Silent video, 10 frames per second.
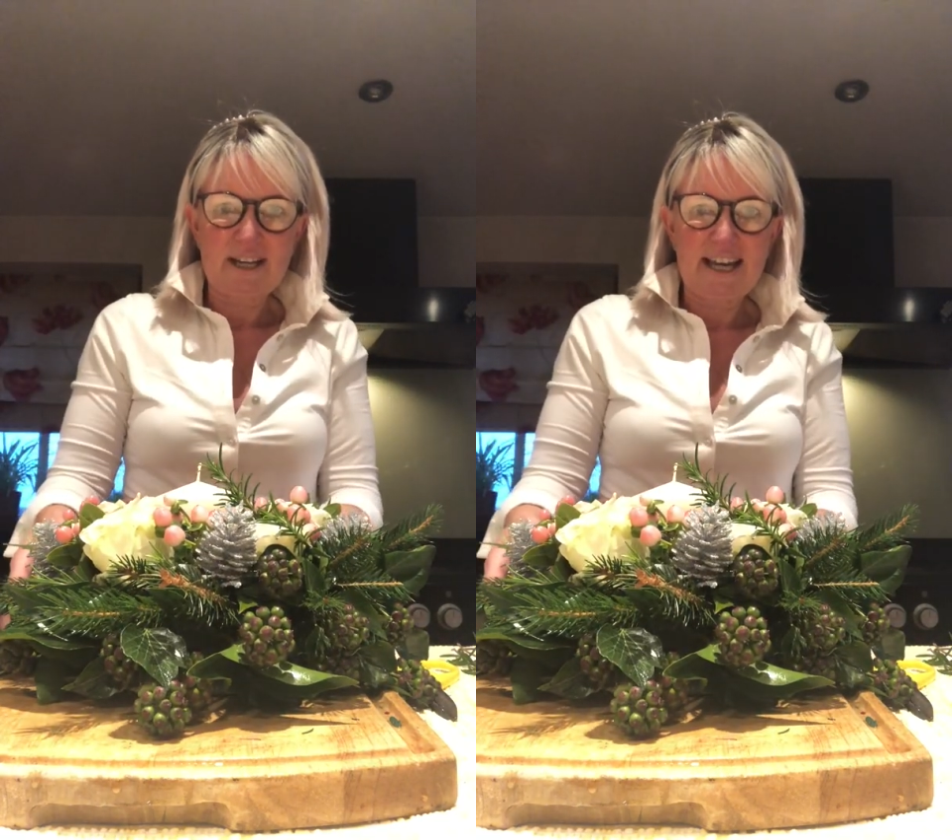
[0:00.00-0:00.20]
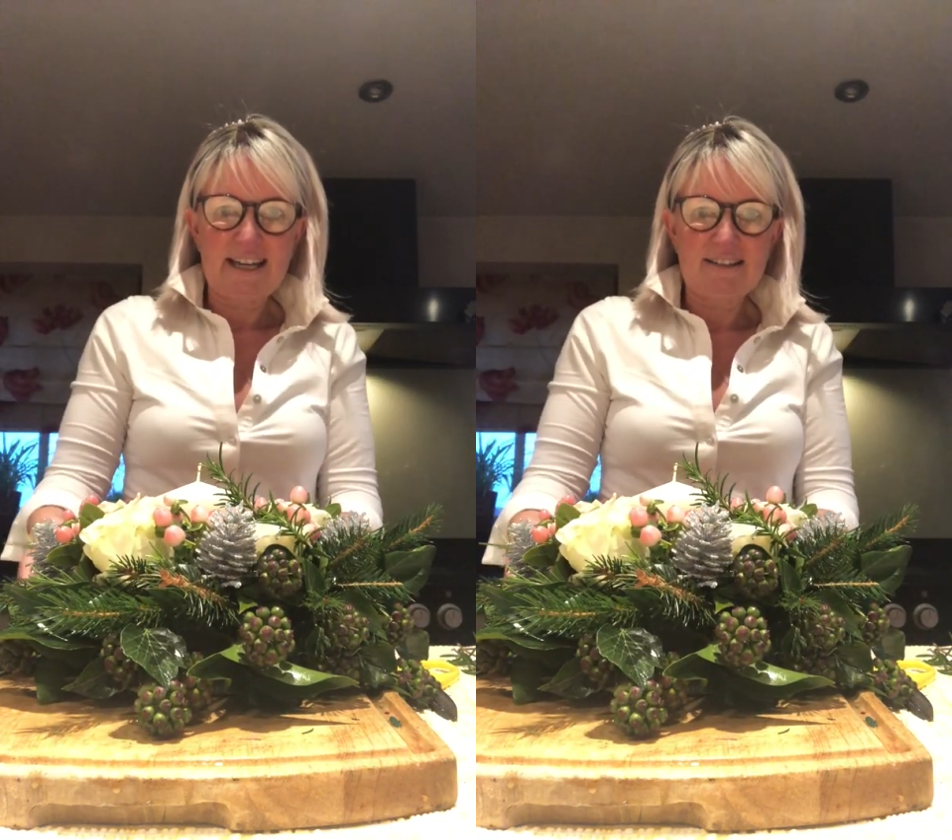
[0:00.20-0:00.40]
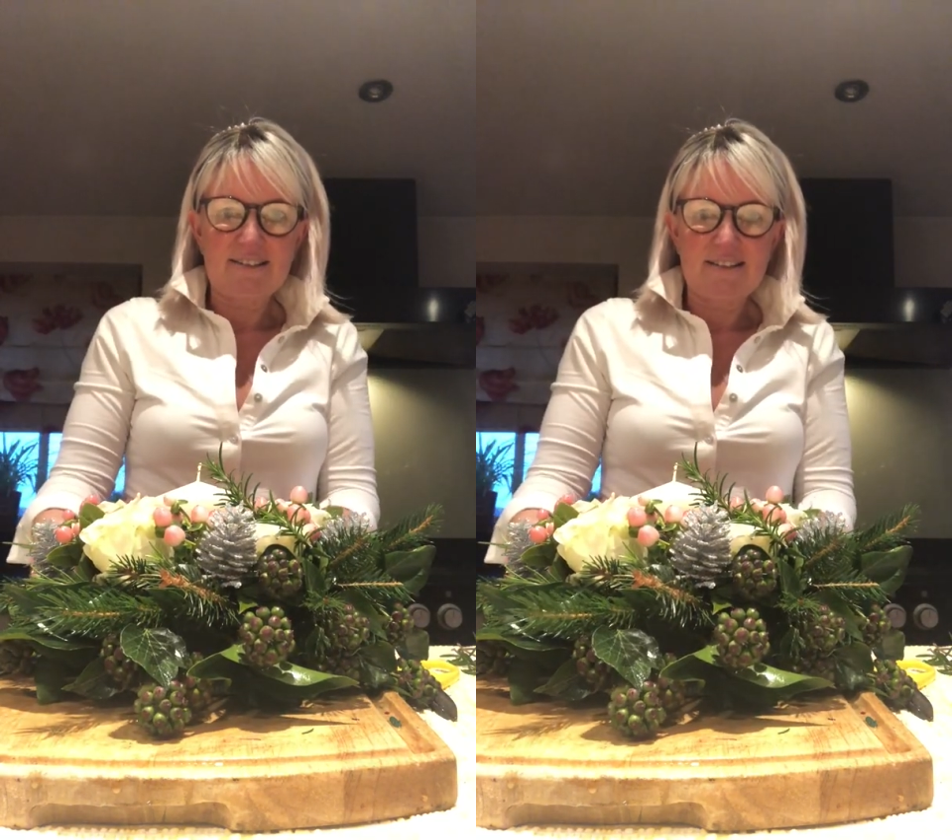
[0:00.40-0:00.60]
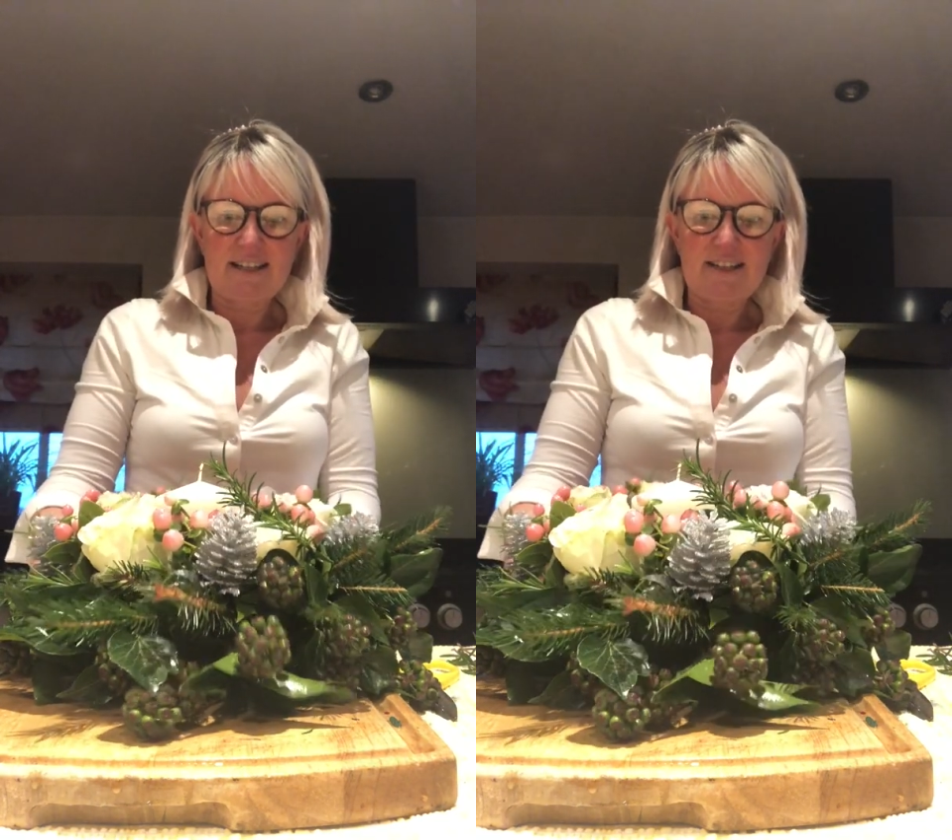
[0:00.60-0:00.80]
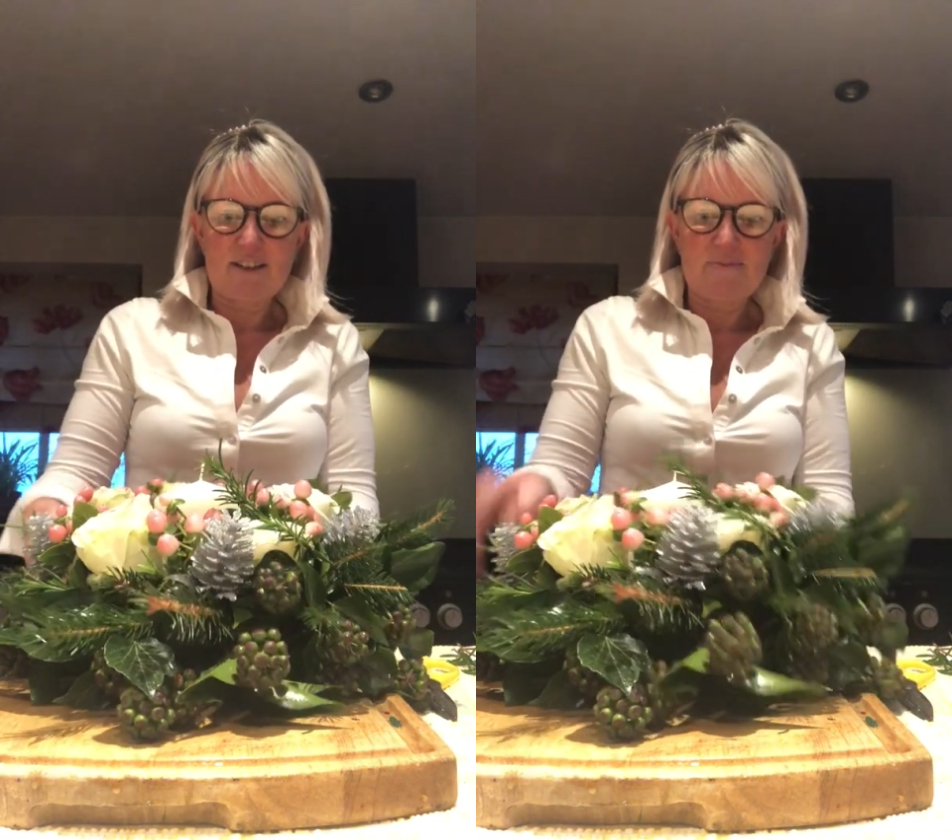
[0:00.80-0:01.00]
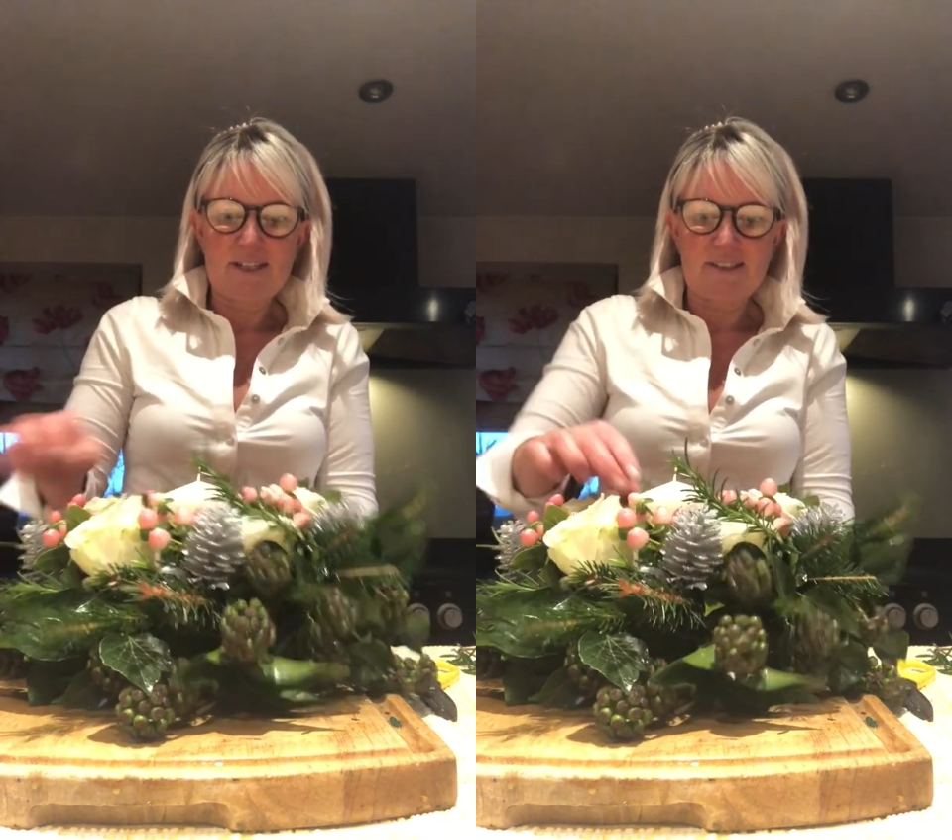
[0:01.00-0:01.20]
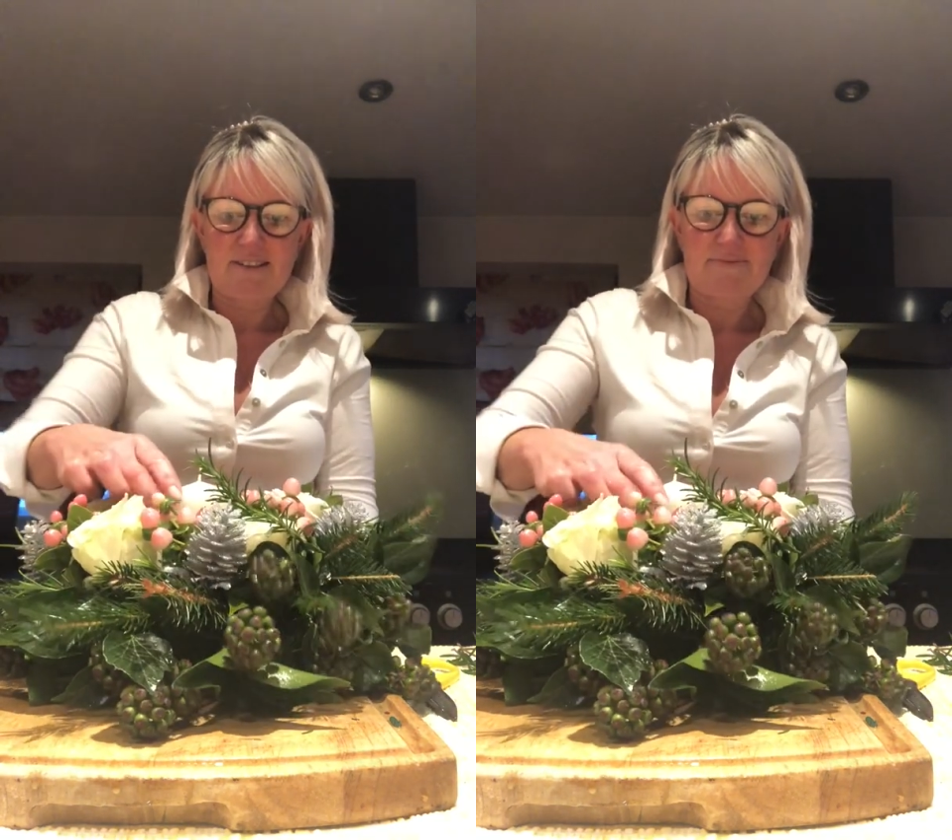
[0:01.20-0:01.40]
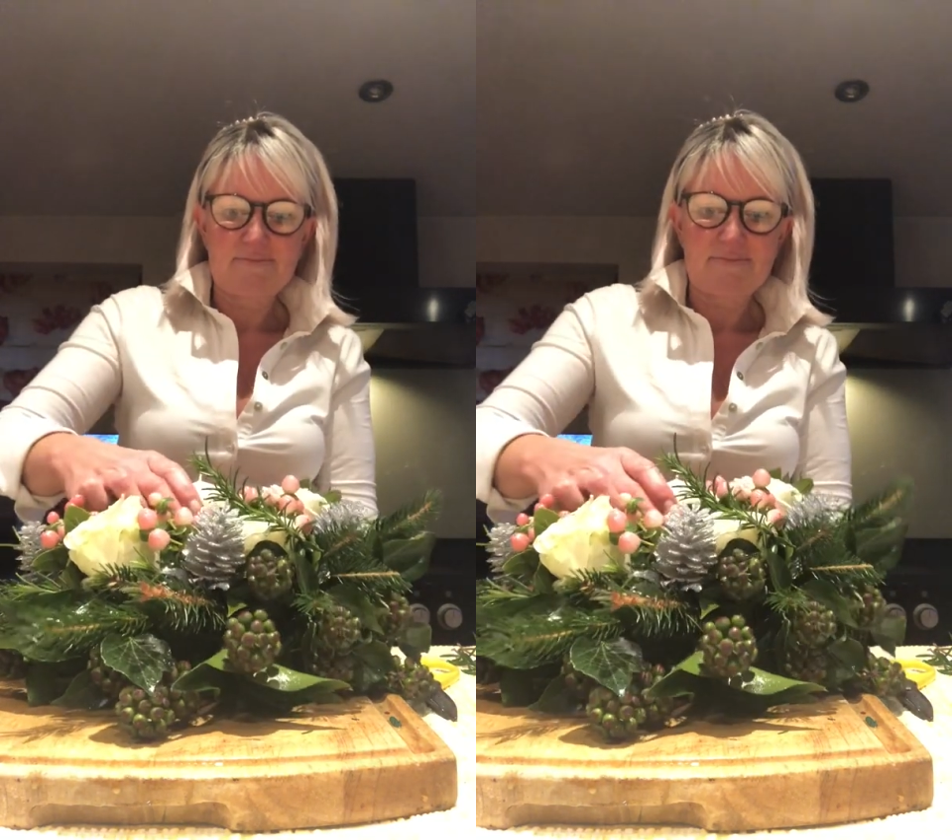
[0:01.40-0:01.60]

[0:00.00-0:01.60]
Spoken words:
candle in the middle.